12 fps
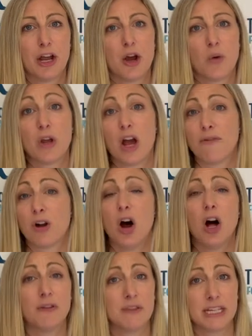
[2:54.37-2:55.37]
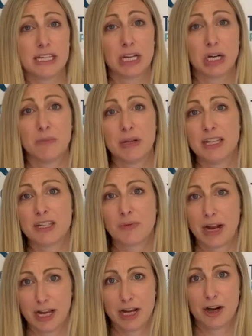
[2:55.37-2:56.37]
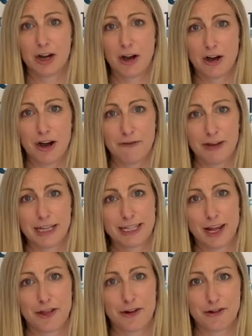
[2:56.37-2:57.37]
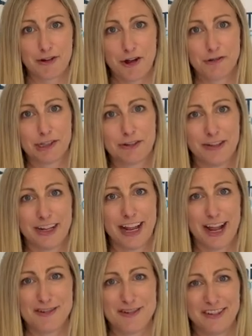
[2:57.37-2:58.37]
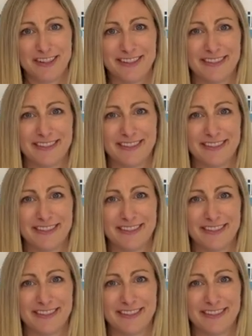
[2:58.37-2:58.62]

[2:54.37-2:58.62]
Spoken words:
We offer all of these therapies right here in our office at Third Coast Foot and Ankle.